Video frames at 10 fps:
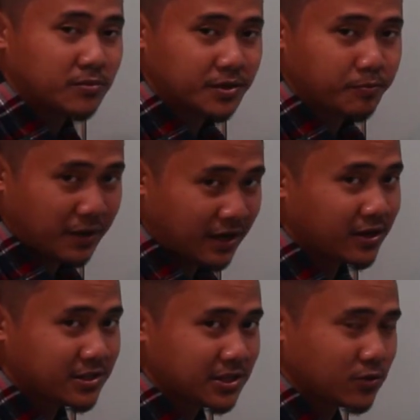the
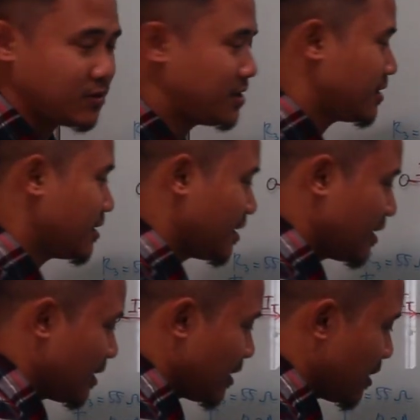parallel circuit.
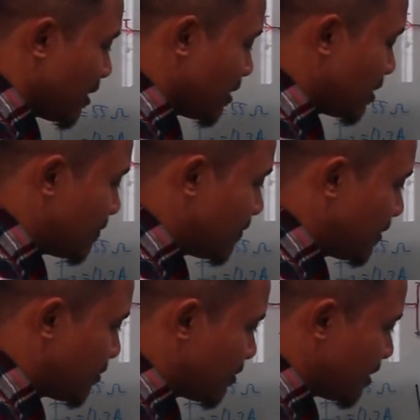It's V3.